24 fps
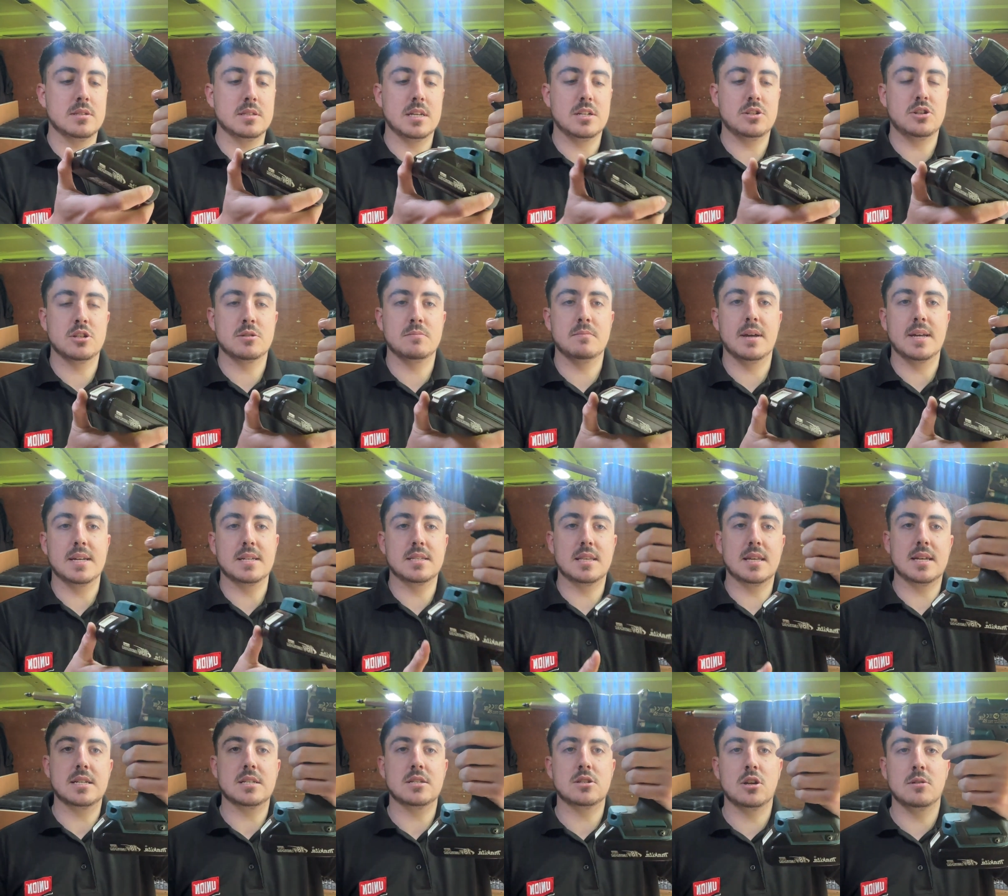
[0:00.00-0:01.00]
it just makes
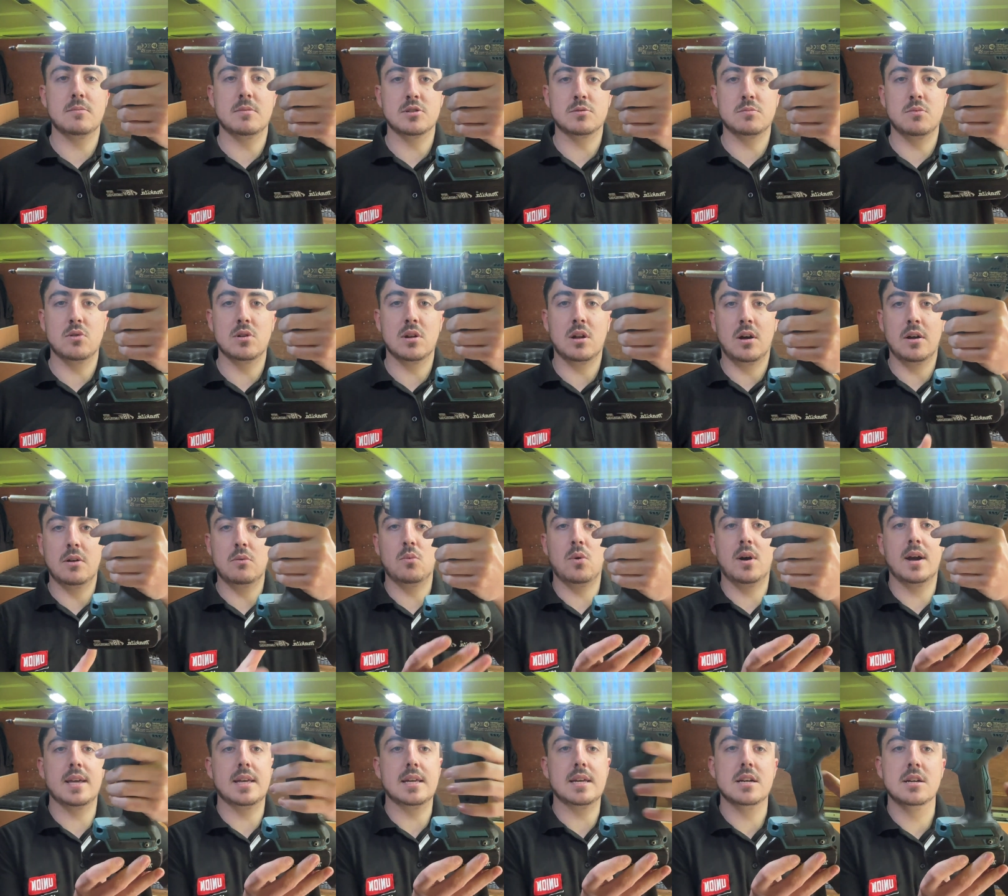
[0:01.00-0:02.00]
things so much more
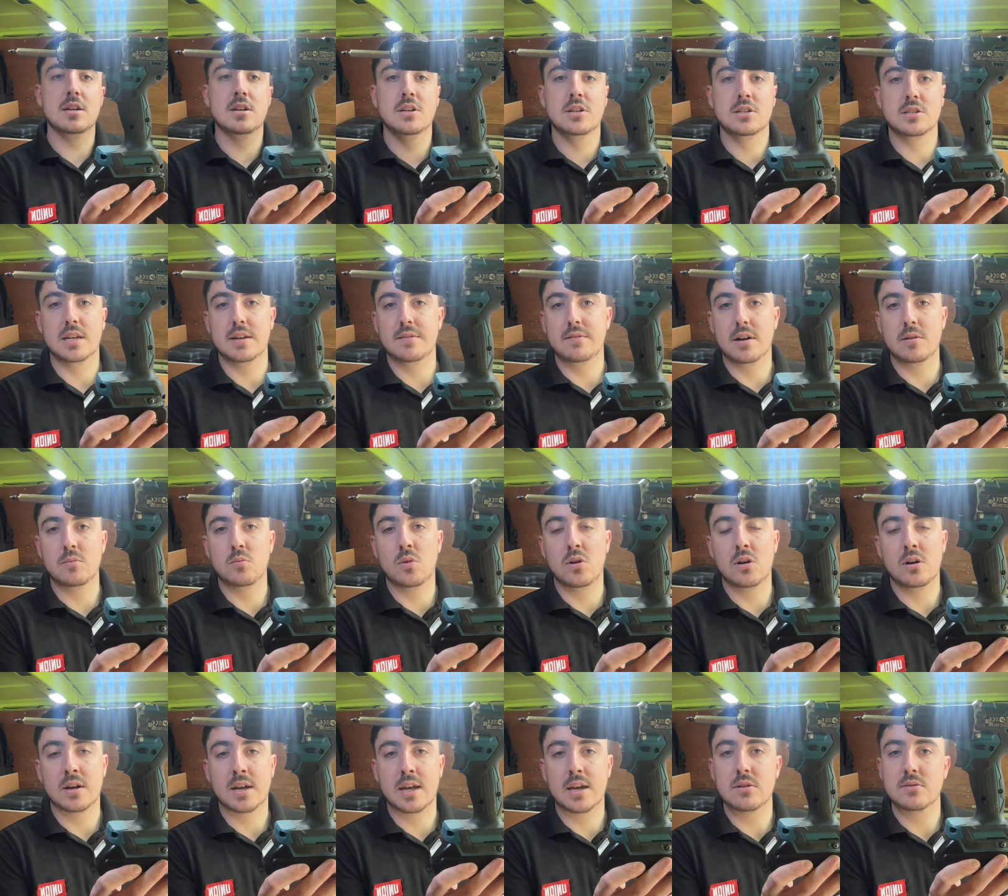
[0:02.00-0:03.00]
lightweight. So if I'm
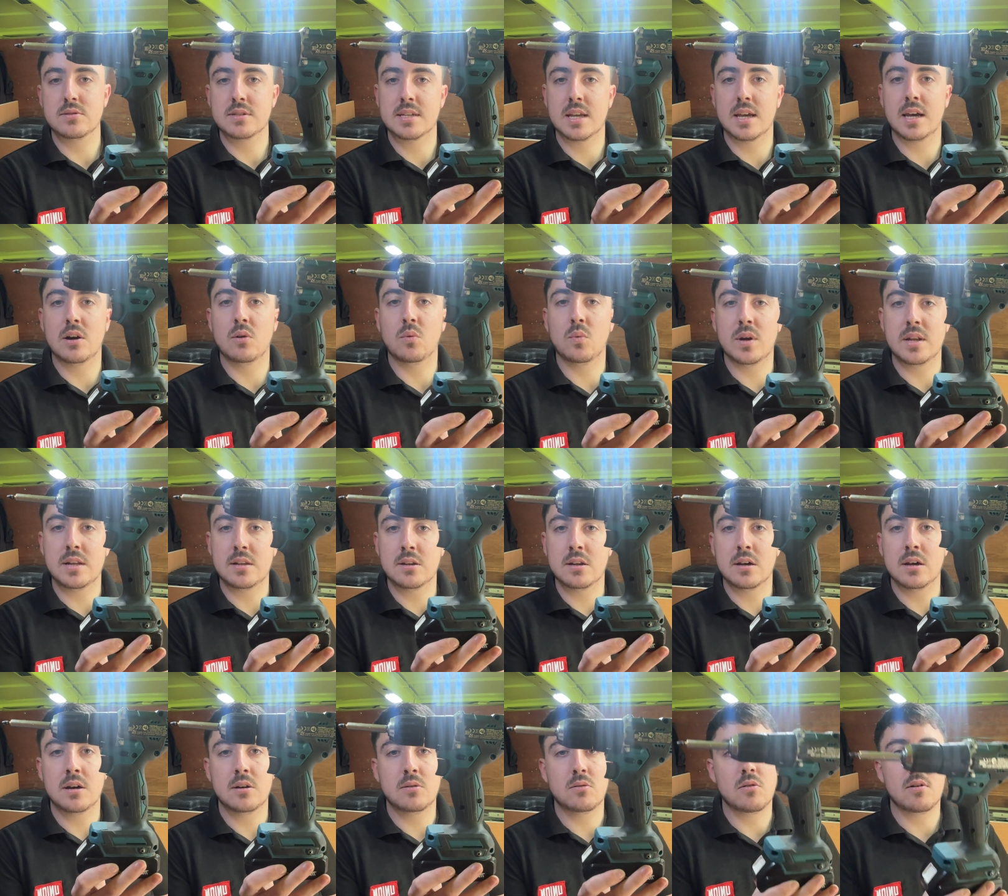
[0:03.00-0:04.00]
working on, say, a
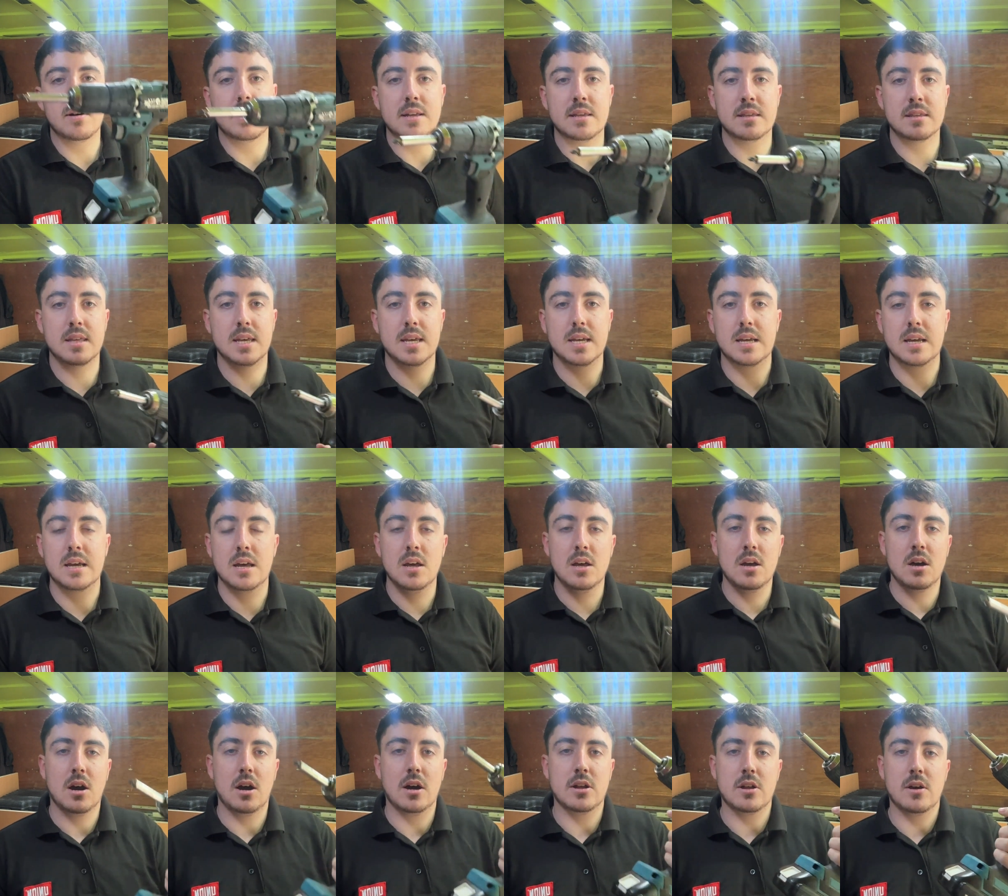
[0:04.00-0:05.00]
window or anything,
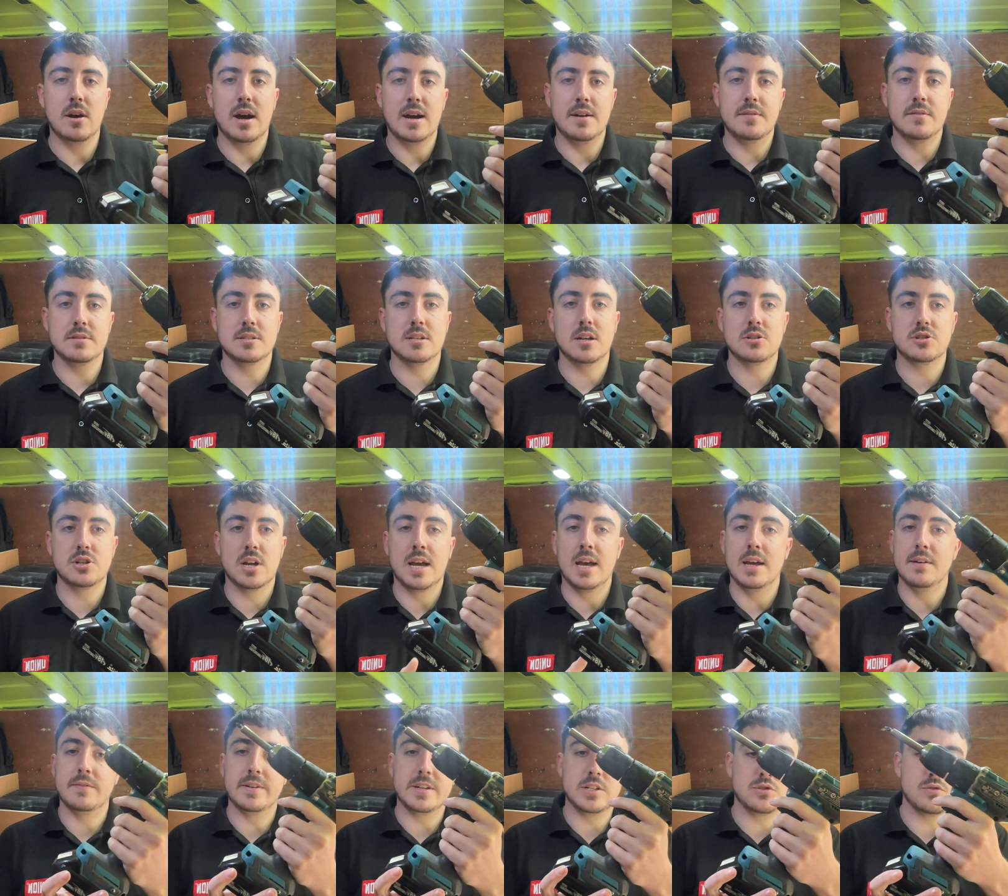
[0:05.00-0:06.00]
I don't have such a
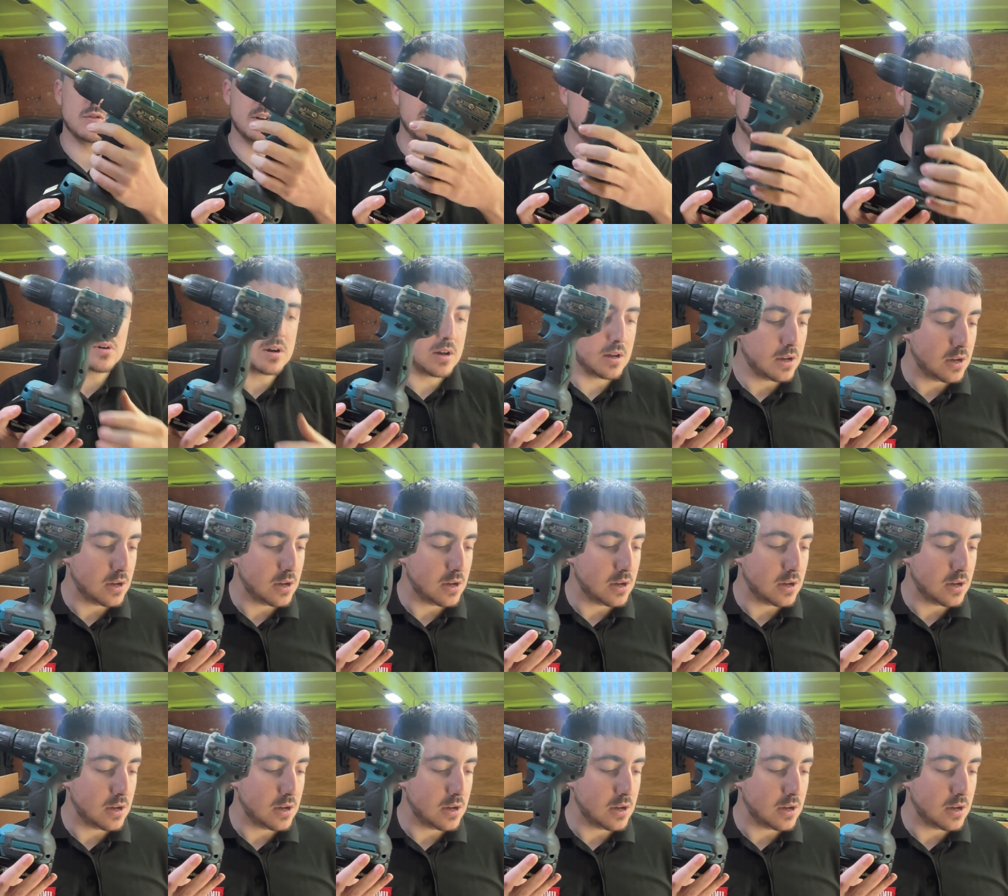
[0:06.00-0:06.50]
heavy drill.